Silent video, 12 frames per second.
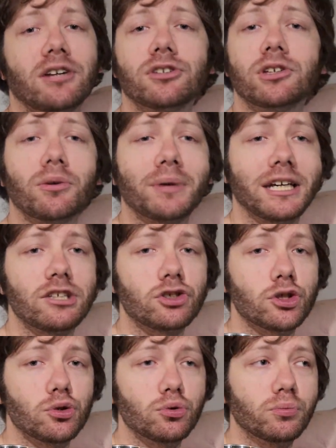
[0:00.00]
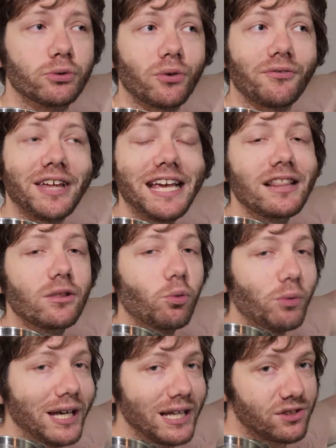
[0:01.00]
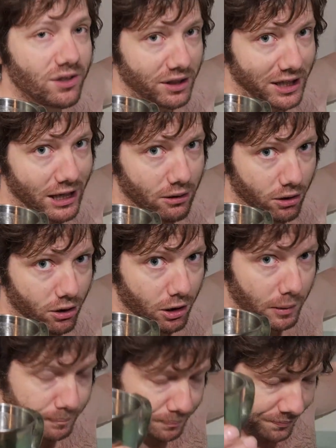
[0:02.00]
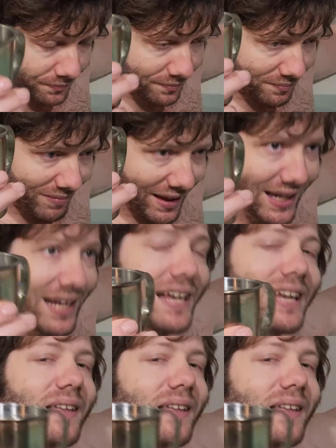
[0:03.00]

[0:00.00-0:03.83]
so you don't get too sort of in the weeds on the alcohol.